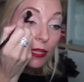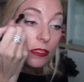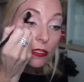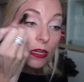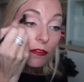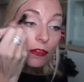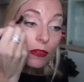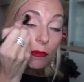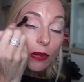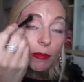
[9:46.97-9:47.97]
and soften
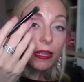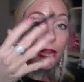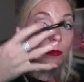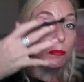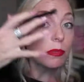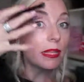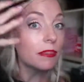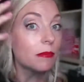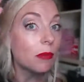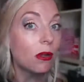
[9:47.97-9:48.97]
them up and kind of
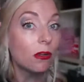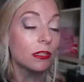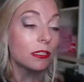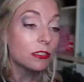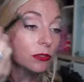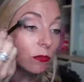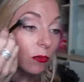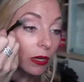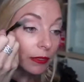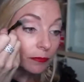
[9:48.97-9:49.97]
blend them all into
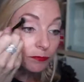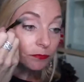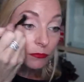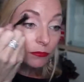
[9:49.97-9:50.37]
one